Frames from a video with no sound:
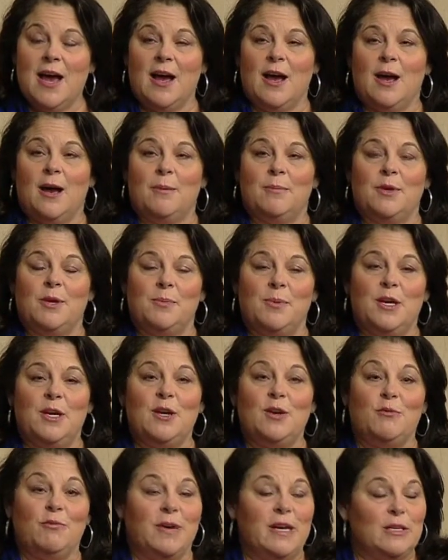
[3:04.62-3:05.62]
um,
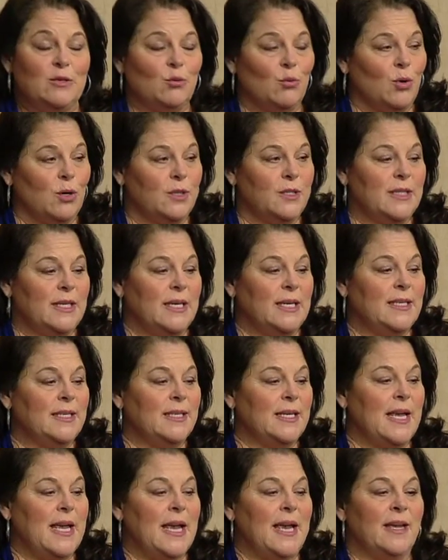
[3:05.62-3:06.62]
Community
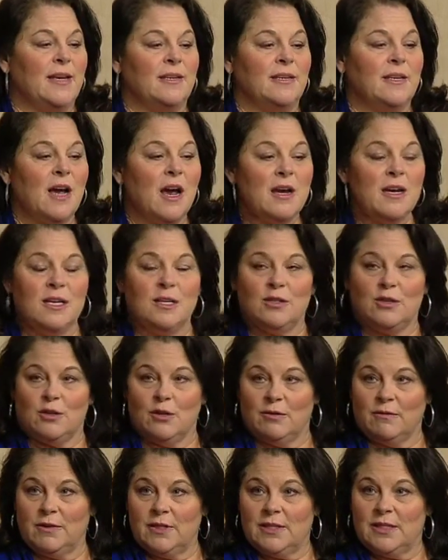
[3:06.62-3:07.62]
Resources and Dining
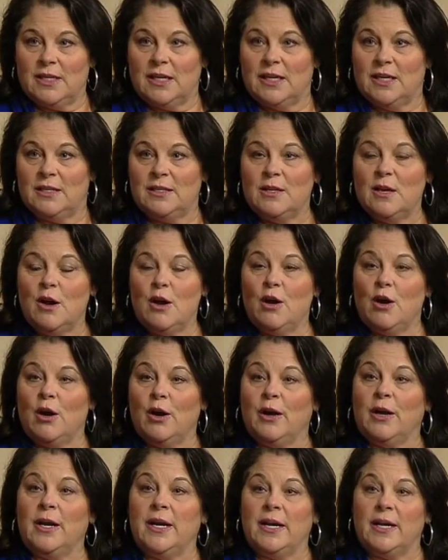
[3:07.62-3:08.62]
Services
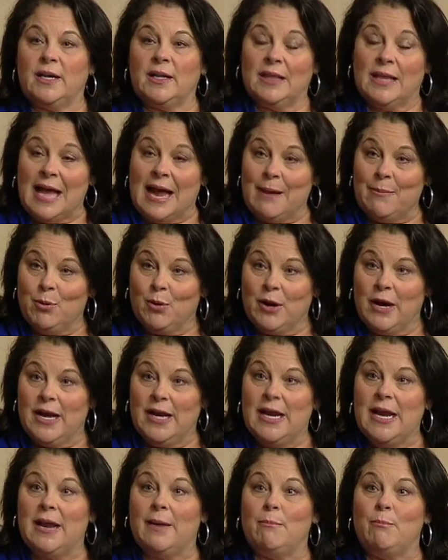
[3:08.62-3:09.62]
are going to
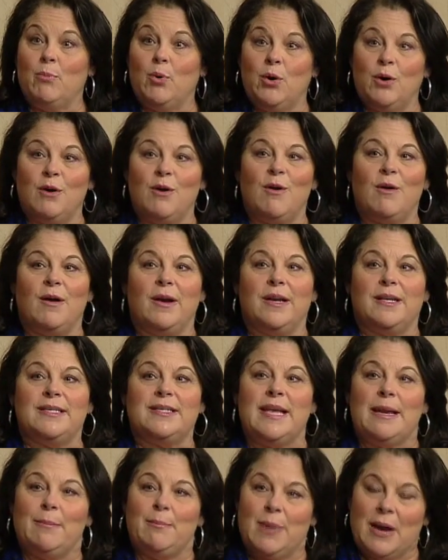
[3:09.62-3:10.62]
collaborate and put on a
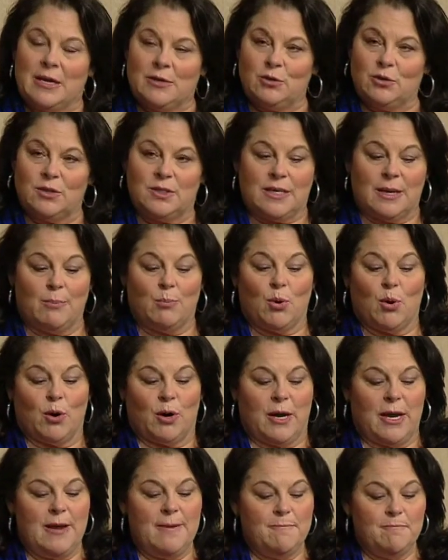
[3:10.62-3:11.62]
St. Patrick's Day
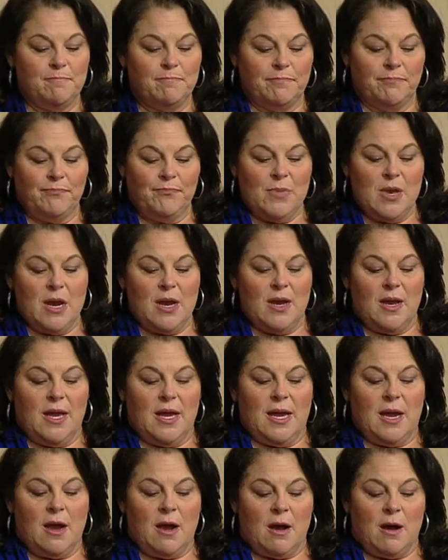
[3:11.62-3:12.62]
party.
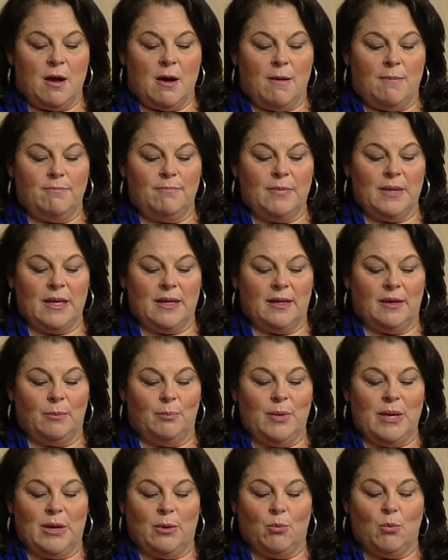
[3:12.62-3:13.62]
Um, and it'll
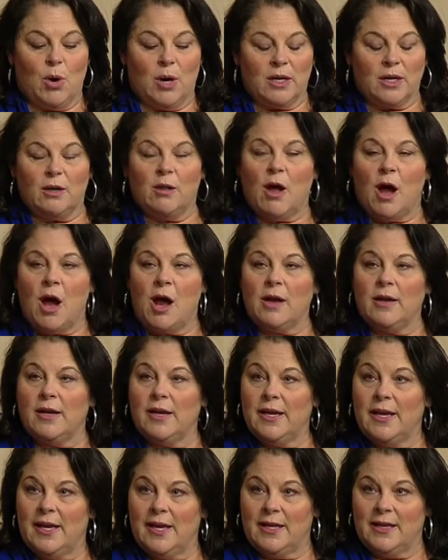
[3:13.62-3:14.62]
be at 1
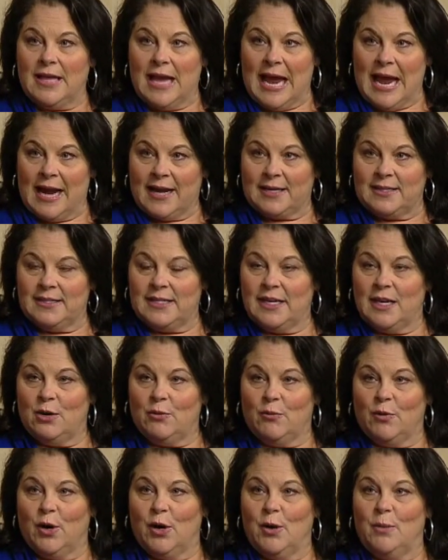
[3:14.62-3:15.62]
o'clock in the acting
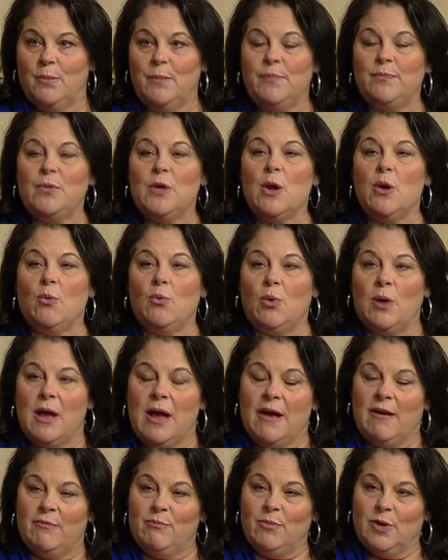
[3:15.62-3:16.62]
Room. We'll
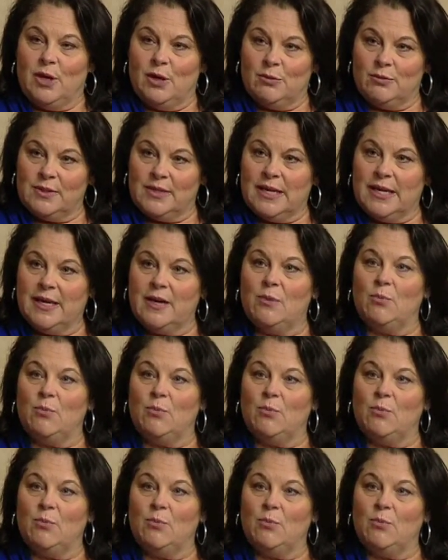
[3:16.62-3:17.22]
have music,